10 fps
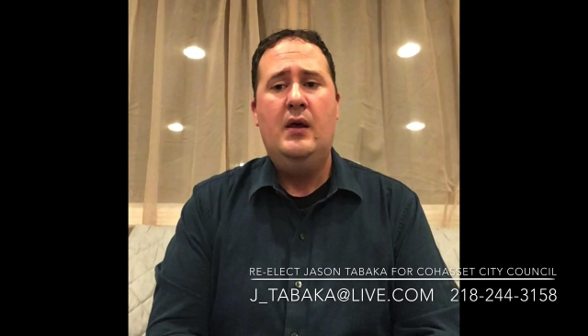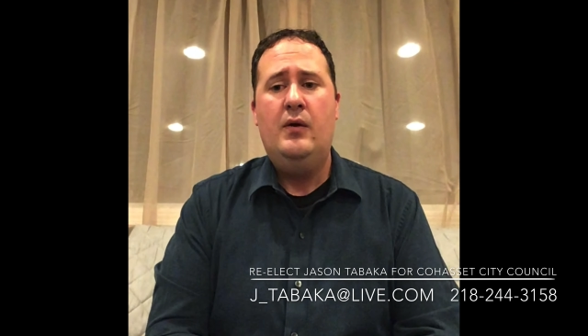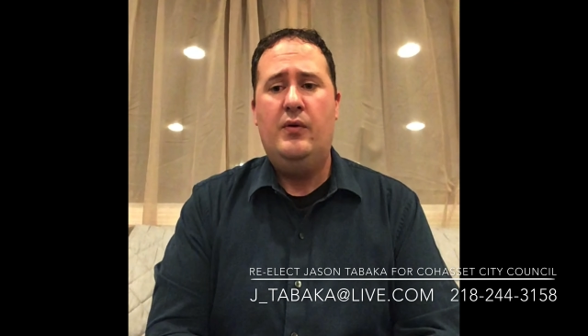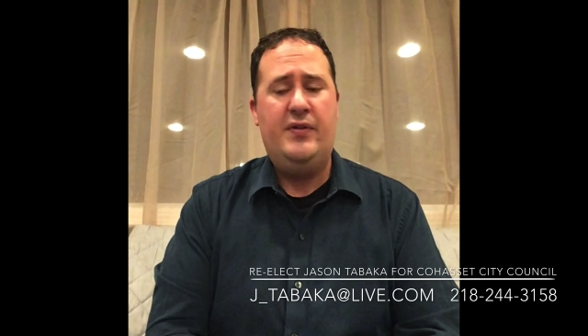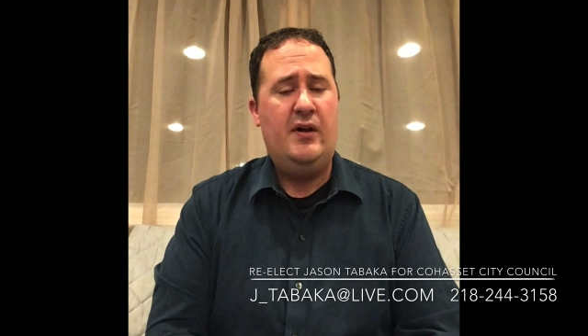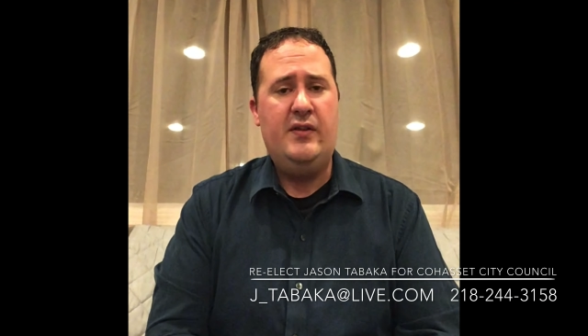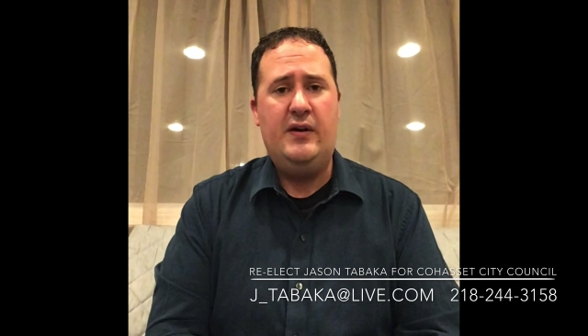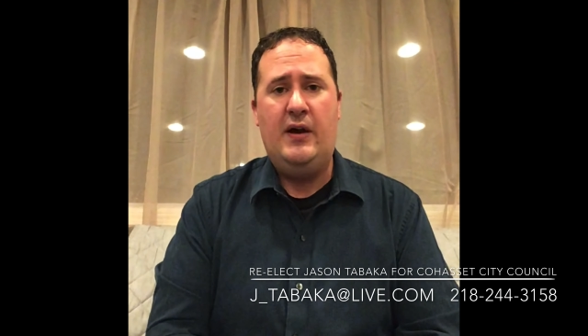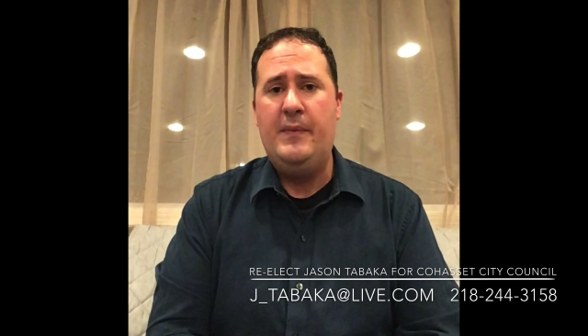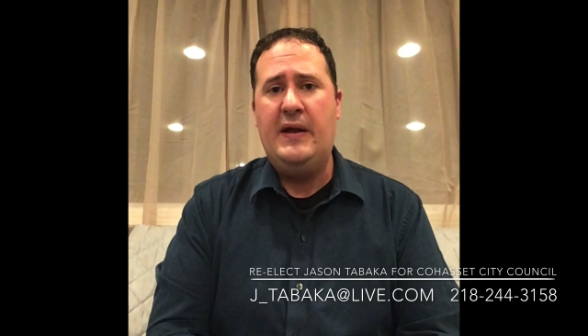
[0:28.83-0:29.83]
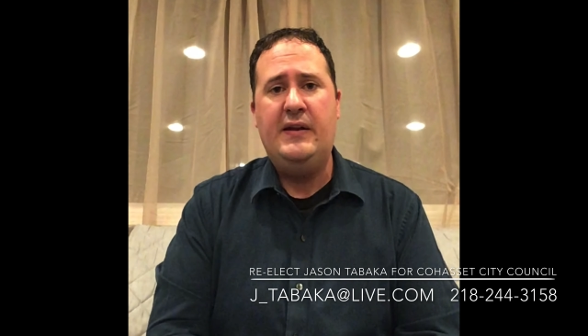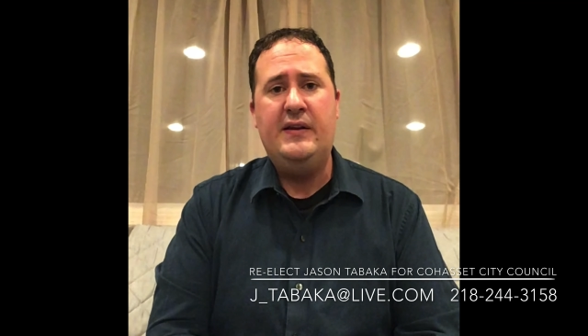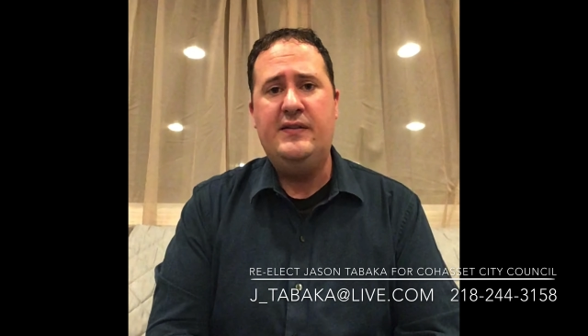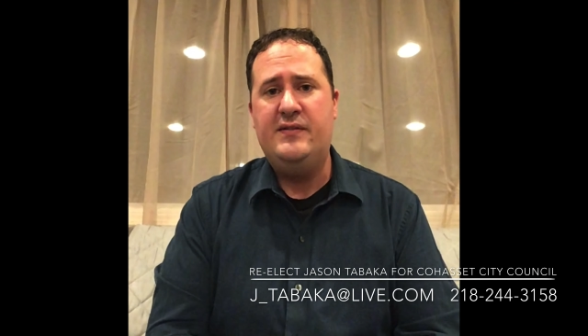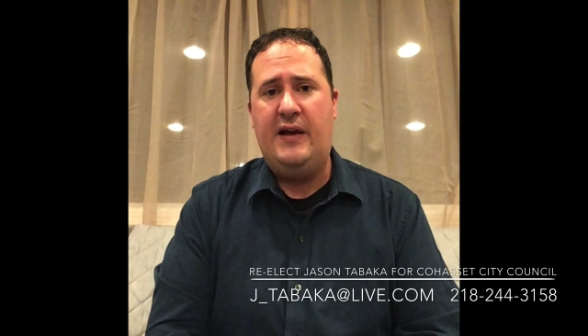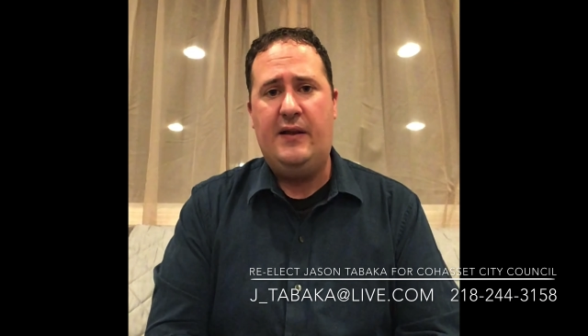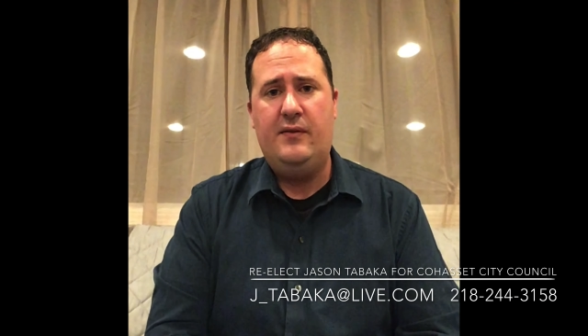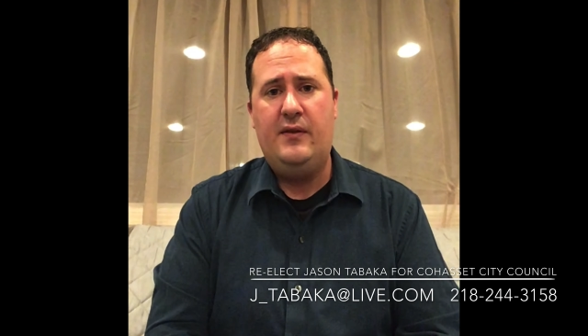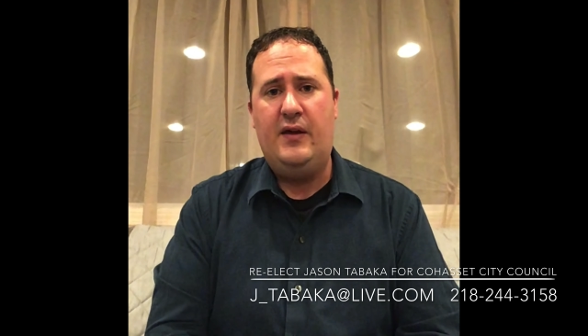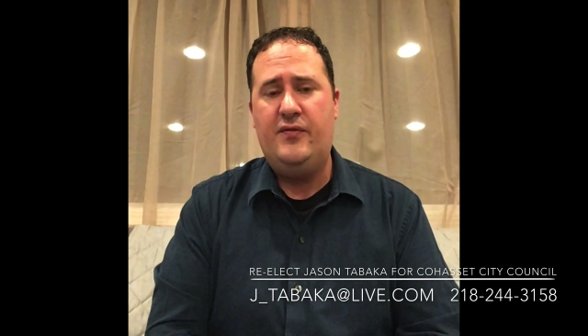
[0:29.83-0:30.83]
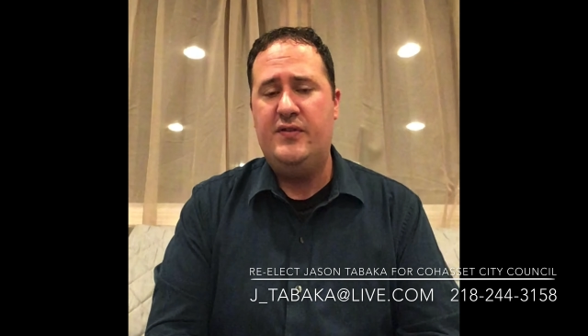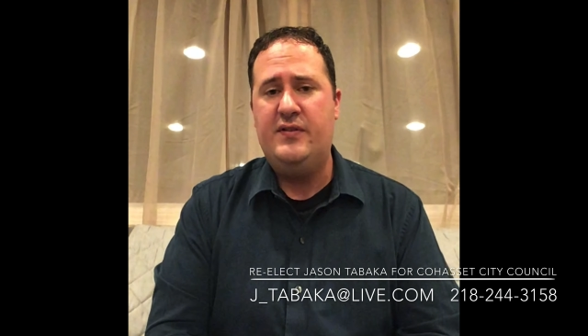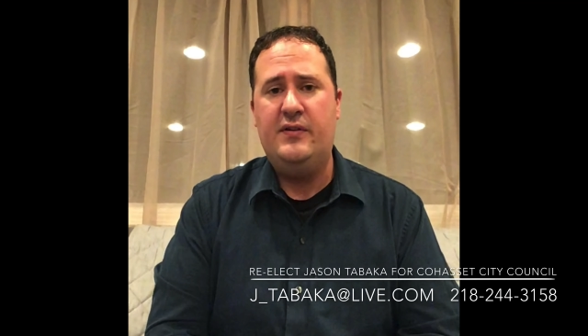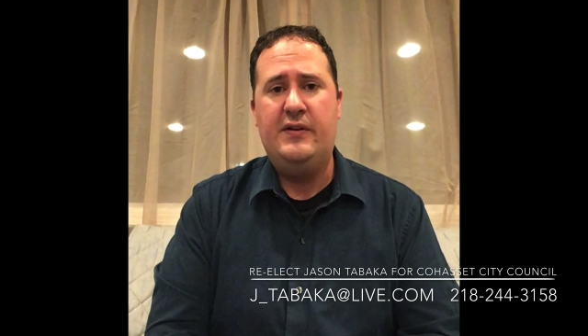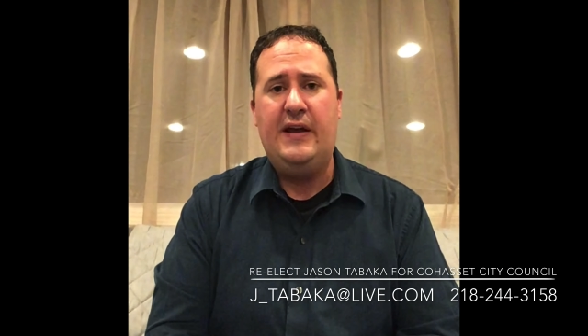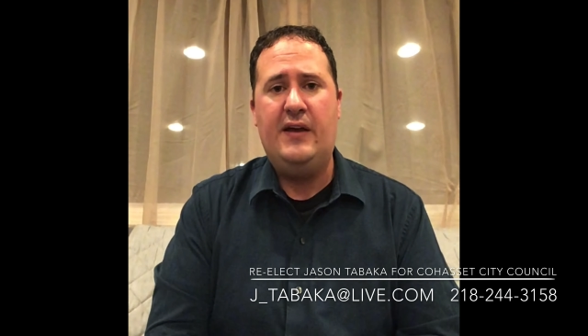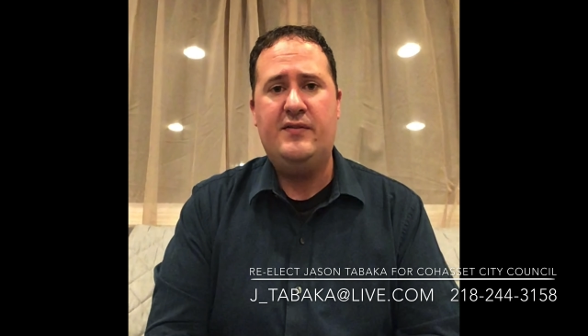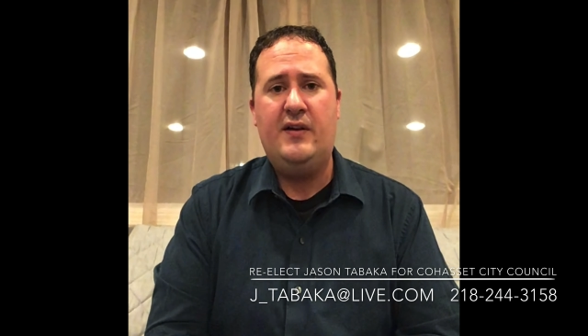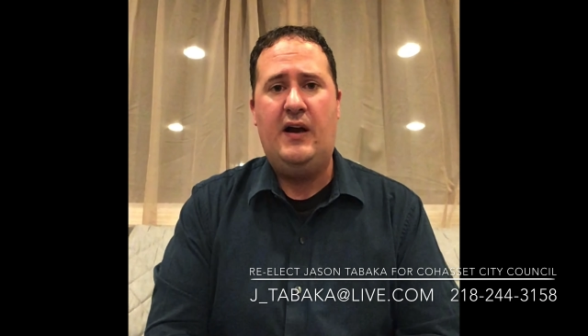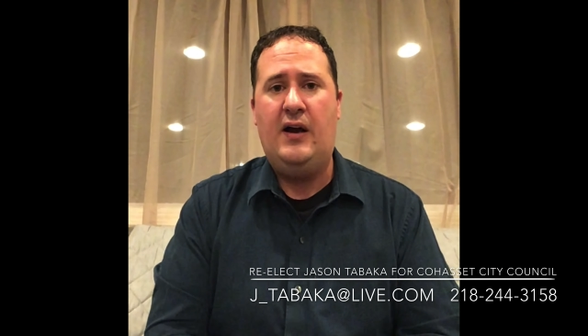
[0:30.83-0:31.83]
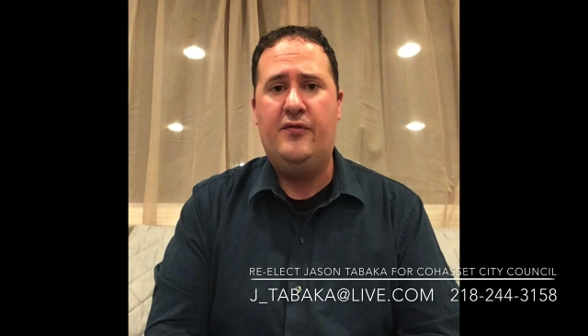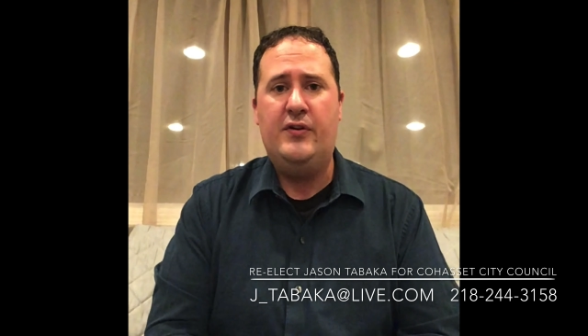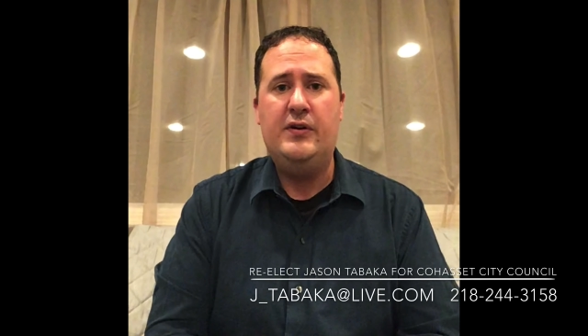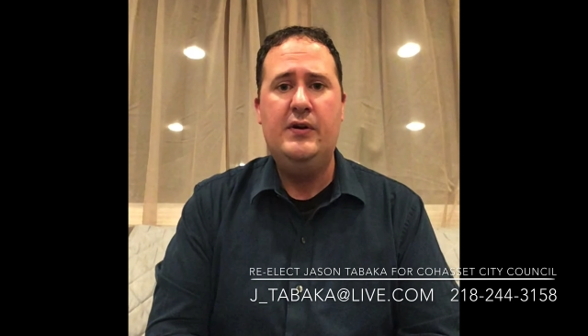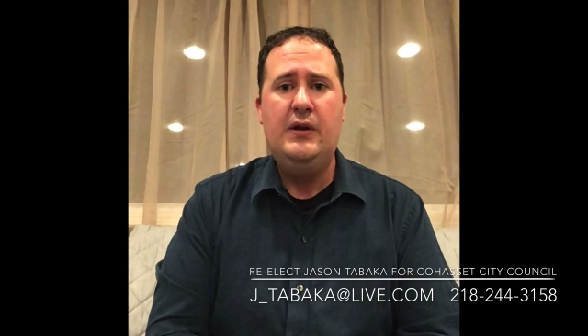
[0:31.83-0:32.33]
with all the amenities that that facility has to offer.